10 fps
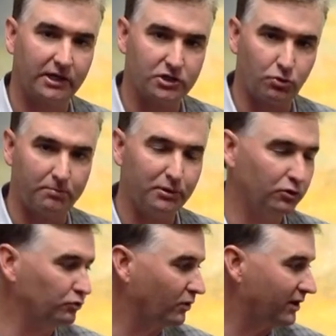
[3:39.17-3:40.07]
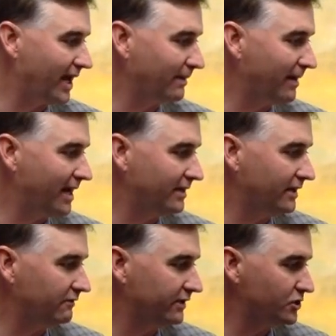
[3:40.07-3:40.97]
because we're pooled with
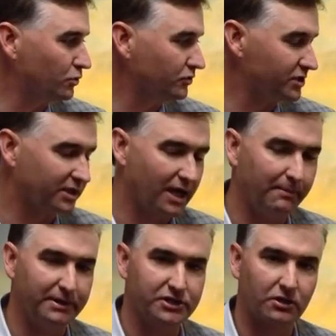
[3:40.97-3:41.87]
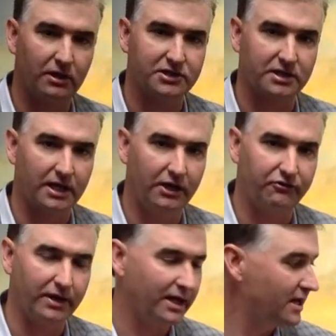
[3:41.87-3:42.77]
like-minded individuals and companies across the
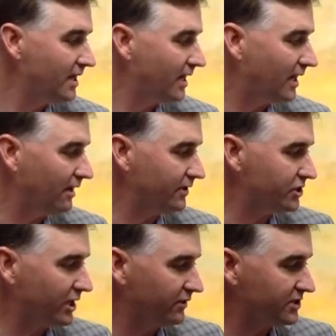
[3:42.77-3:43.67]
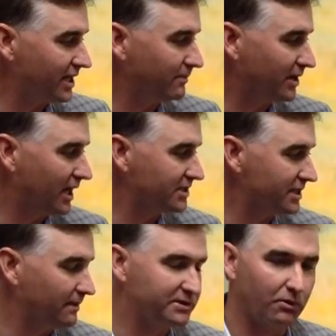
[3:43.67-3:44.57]
country that share the same
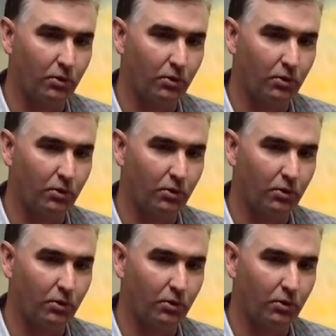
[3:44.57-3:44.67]
concepts,